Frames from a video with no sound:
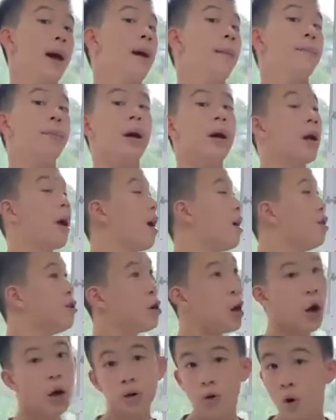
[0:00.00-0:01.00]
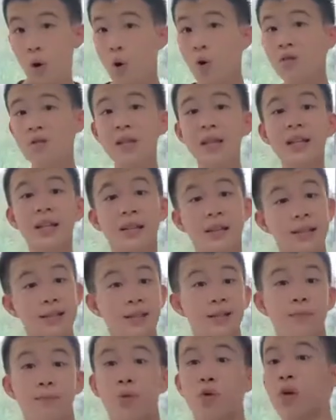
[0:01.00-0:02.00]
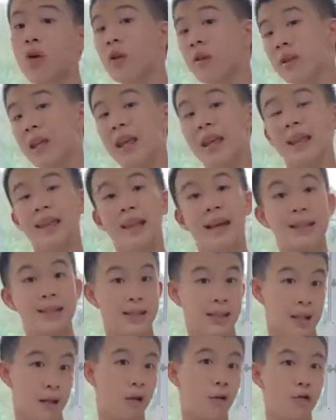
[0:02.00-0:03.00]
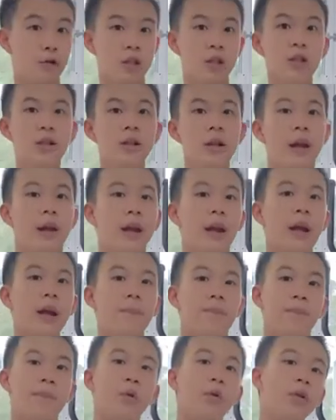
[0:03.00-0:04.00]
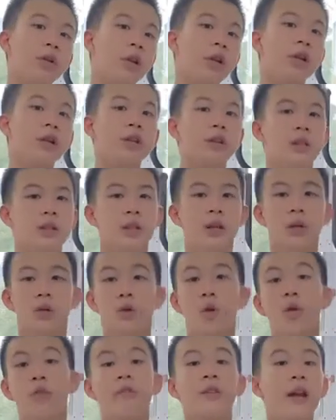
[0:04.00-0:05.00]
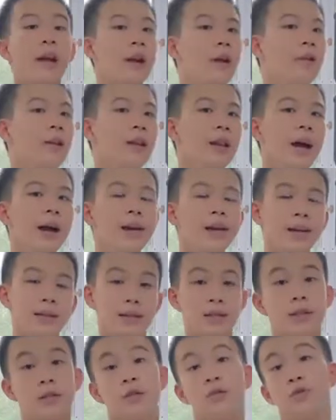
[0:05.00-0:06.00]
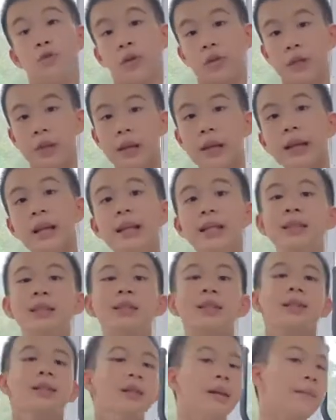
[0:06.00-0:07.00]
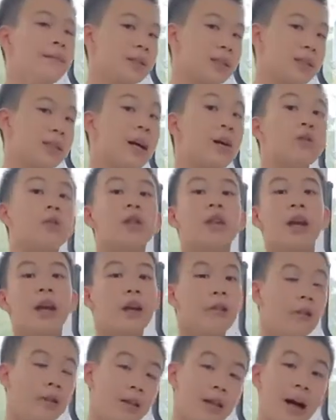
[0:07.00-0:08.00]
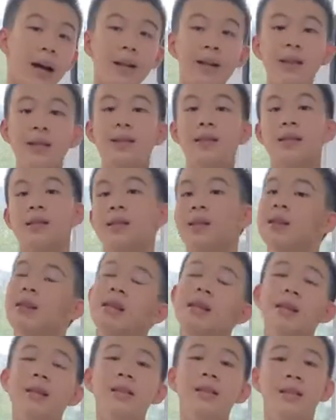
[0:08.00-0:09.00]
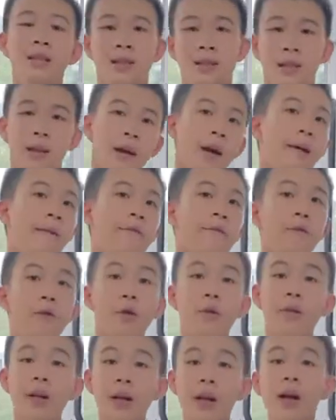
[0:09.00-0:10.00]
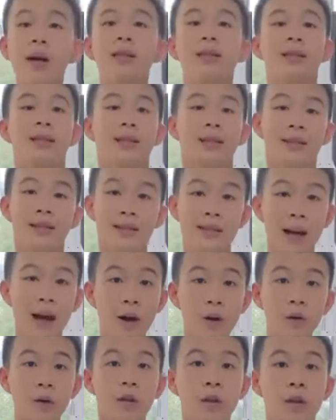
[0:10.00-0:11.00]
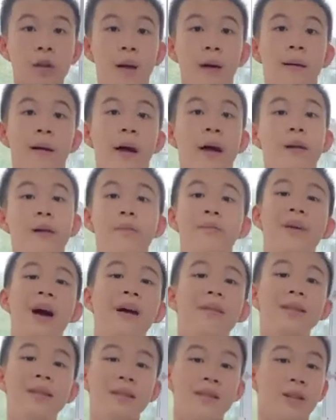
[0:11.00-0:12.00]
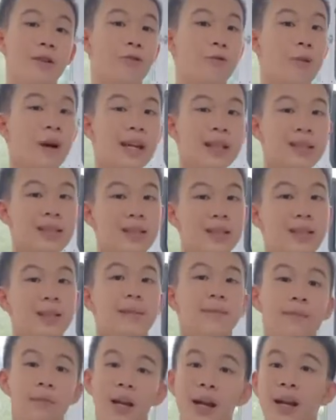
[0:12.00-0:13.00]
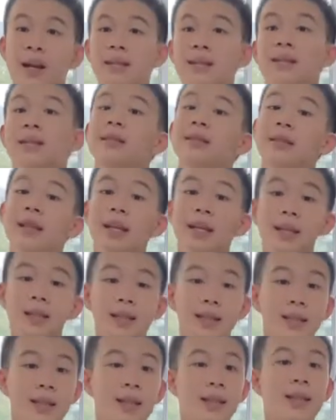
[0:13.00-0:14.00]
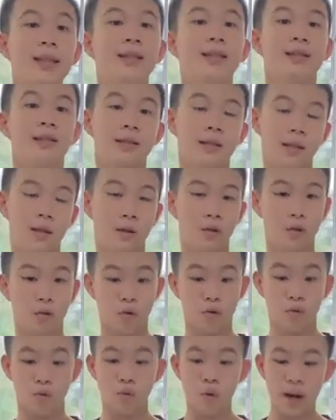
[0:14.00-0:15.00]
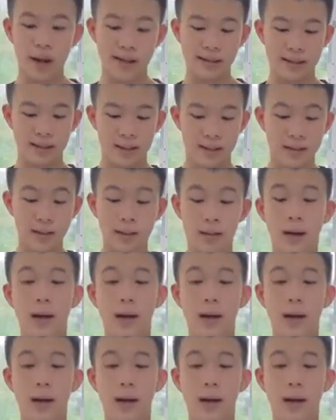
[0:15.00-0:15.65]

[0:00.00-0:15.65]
But not only does it border the Atlantic Ocean, it borders North Carolina to the northeast, South Carolina to the east, Florida to the south, Alabama to the west, and Tennessee to the northwest.